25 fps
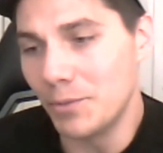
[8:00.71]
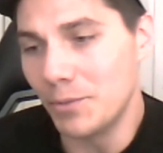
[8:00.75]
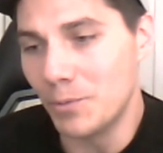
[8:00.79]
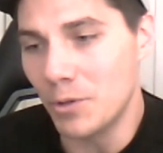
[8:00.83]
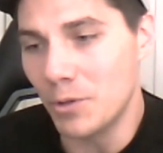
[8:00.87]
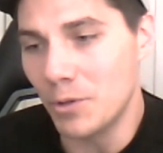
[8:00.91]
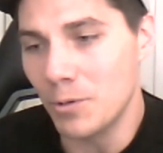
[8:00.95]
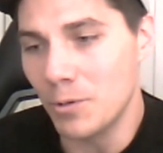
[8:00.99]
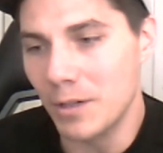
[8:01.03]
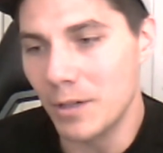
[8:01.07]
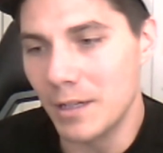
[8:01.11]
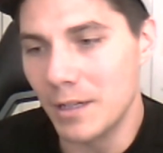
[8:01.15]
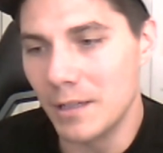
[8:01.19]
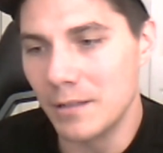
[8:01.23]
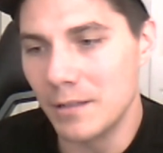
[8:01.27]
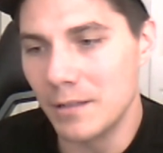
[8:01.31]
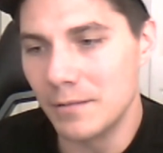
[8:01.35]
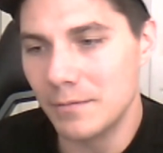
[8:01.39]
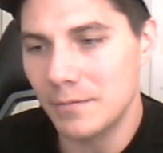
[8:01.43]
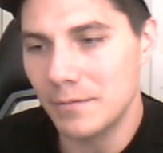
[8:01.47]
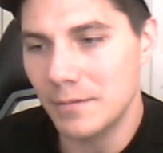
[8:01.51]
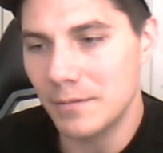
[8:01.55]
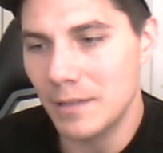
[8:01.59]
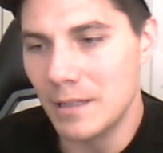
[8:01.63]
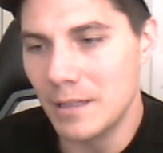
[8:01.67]
more work
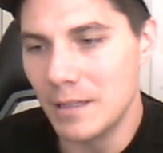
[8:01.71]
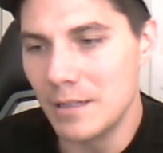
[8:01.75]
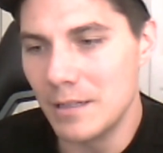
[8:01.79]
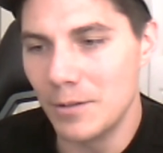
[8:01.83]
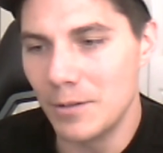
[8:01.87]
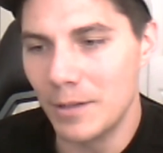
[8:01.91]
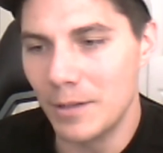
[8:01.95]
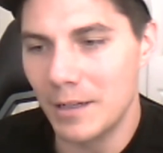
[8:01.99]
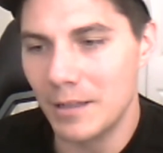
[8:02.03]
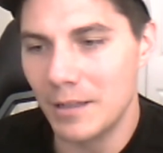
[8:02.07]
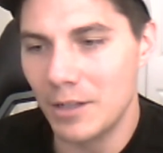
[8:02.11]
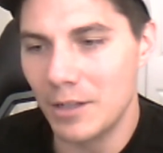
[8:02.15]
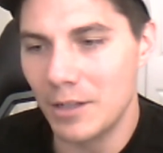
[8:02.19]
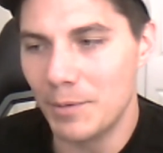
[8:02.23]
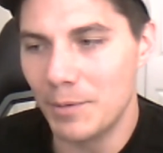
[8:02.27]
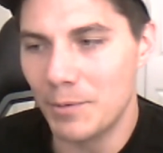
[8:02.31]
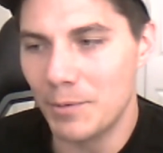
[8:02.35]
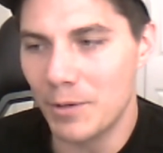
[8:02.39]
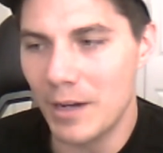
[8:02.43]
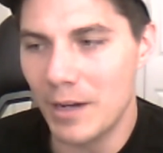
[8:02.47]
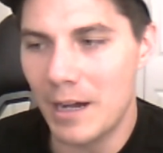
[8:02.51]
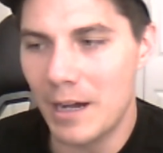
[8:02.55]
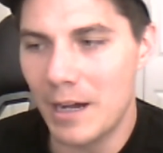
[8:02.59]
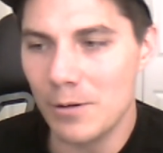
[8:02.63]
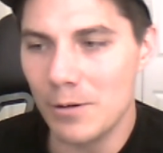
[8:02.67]
in and doing a little bit
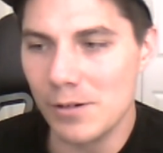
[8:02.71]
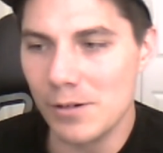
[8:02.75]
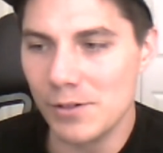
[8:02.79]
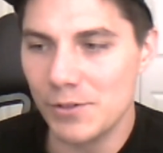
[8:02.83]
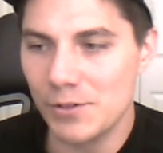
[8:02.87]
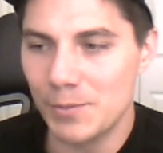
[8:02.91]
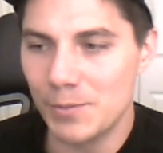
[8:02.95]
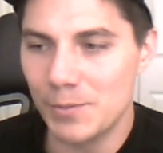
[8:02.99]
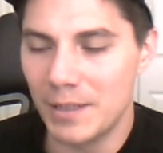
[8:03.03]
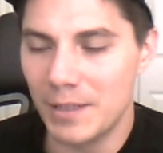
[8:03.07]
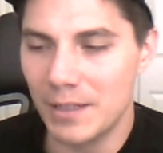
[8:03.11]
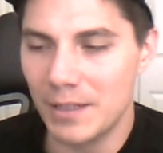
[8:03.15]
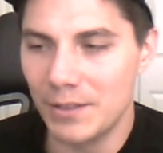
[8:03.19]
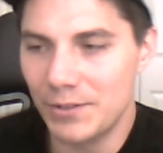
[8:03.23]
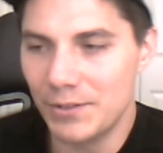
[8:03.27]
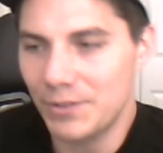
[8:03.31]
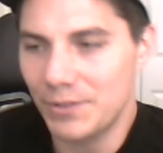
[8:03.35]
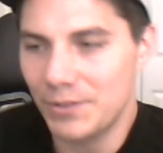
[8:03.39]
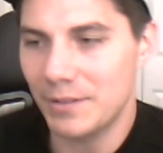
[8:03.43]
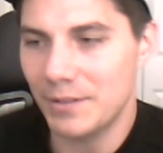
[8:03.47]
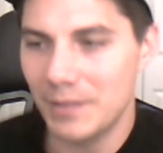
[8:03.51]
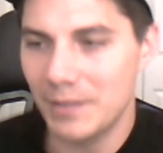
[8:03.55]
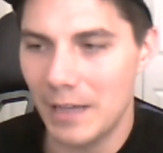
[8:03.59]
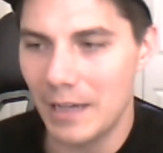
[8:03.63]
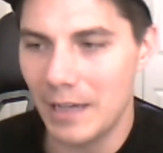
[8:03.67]
more hours
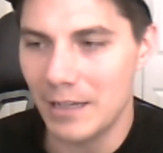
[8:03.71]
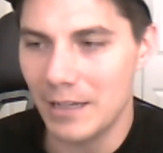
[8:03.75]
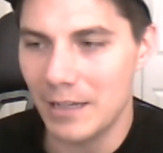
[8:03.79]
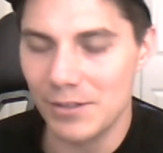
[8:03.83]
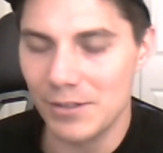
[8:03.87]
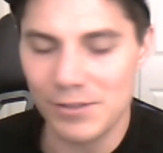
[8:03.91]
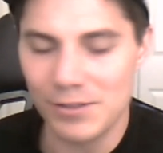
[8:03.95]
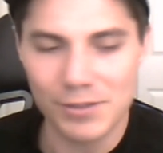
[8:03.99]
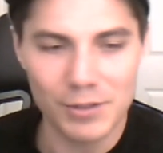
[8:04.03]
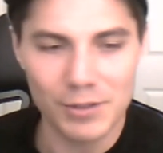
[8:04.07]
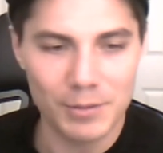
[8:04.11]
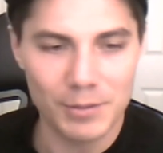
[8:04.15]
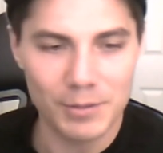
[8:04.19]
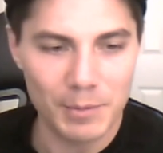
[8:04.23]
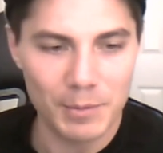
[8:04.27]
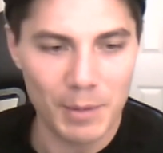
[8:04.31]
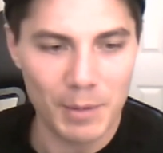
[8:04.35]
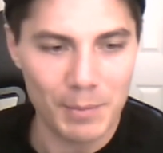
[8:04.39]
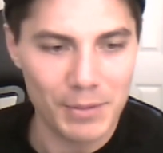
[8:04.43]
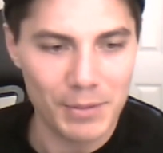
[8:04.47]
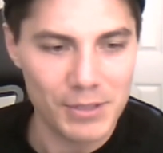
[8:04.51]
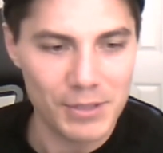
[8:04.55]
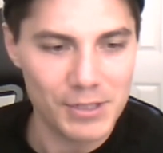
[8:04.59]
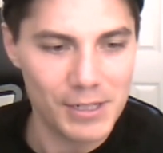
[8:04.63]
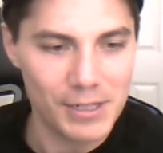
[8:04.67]
because I can just do them in my
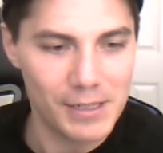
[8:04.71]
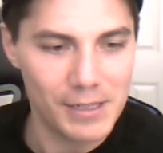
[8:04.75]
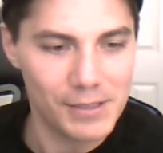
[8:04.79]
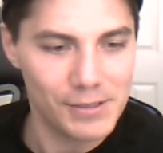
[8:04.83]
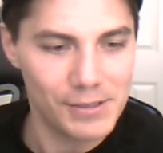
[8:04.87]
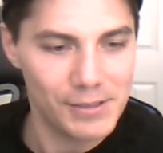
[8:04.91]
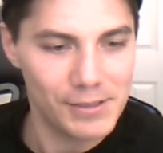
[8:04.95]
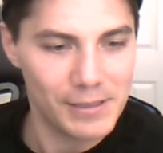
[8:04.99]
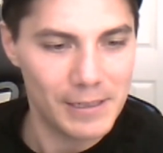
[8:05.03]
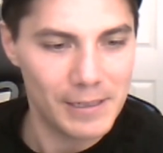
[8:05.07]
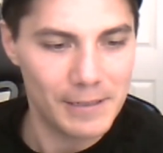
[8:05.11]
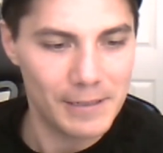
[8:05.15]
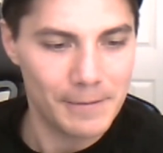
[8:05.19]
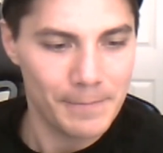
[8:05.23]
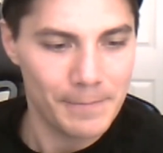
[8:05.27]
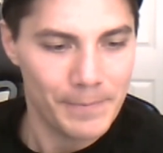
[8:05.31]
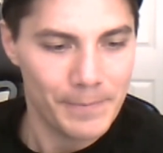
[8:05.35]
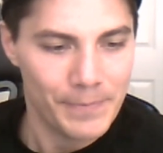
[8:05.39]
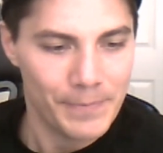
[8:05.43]
PJs,